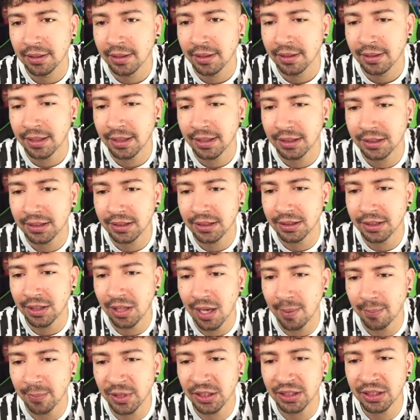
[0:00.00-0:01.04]
That's the
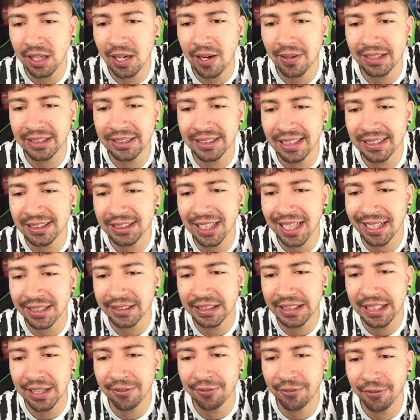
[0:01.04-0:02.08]
time. Qatari says,
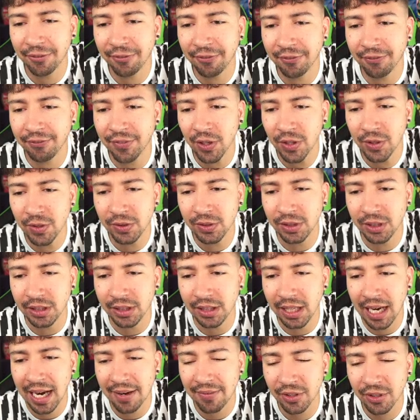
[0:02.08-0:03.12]
Jackson in for Foden.
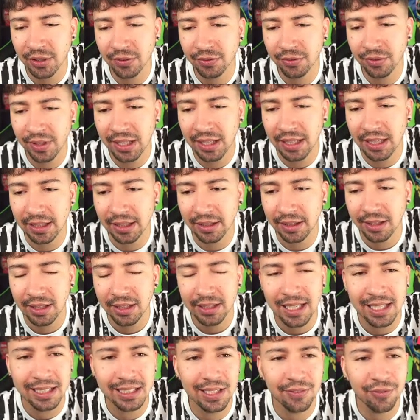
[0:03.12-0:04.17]
I have a good feeling.
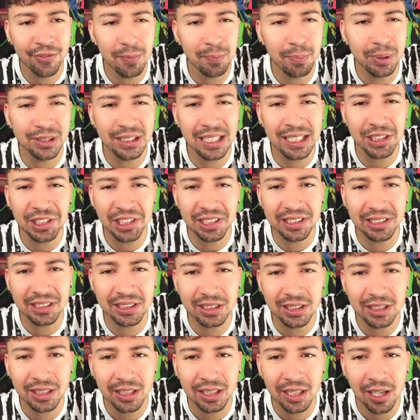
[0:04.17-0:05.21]
They're different
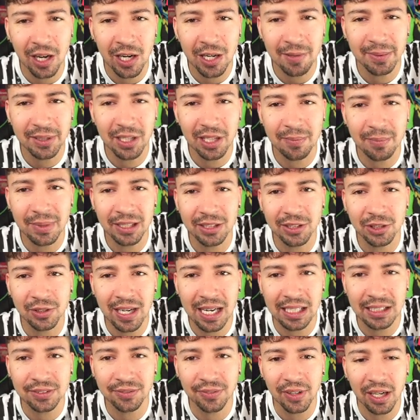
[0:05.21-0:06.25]
positions. I hope you don't mean to
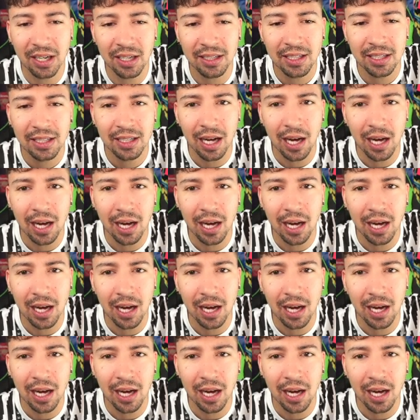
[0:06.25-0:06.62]
transfer.